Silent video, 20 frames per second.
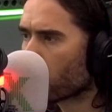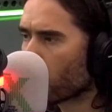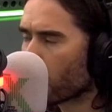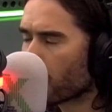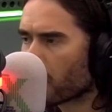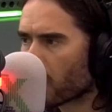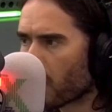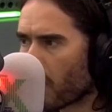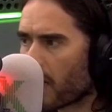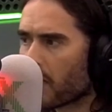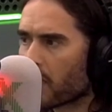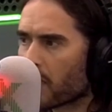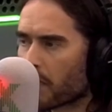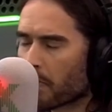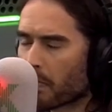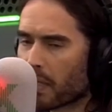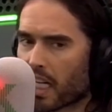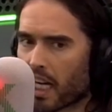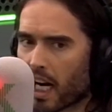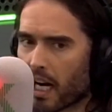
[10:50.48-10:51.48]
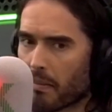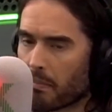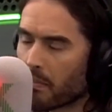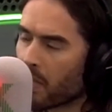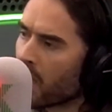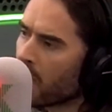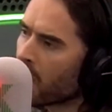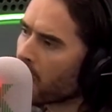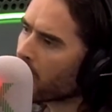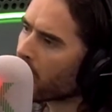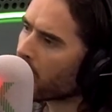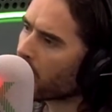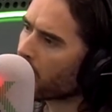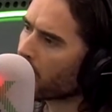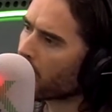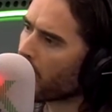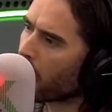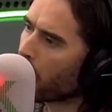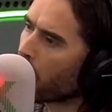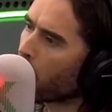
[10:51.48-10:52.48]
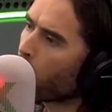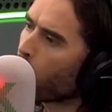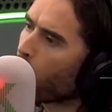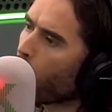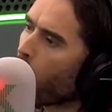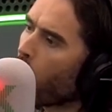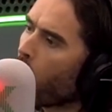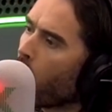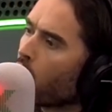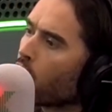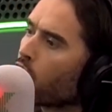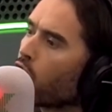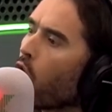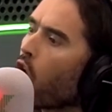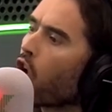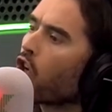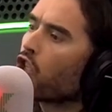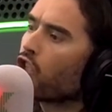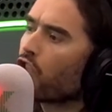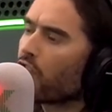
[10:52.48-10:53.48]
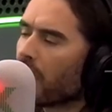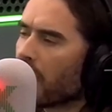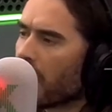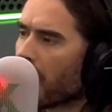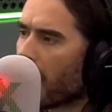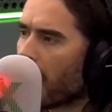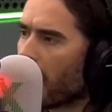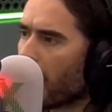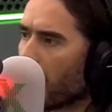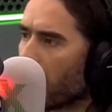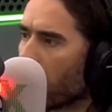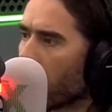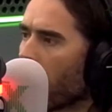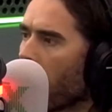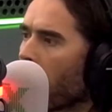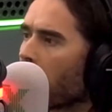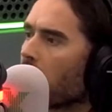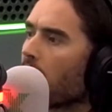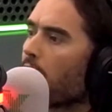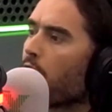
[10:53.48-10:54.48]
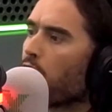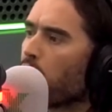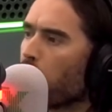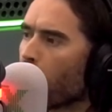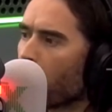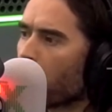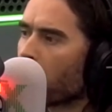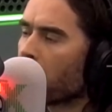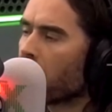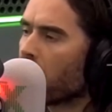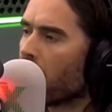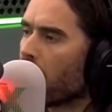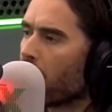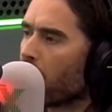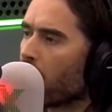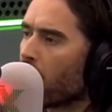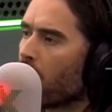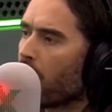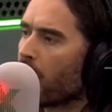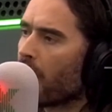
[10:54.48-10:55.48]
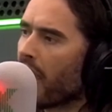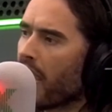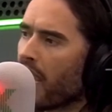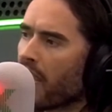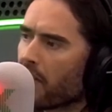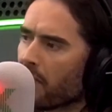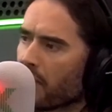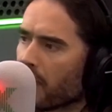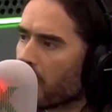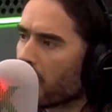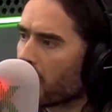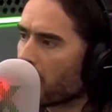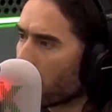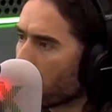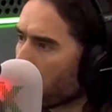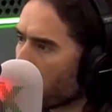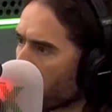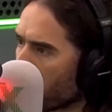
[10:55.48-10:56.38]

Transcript: sort of science has become somewhat doctrinaire and informative of areas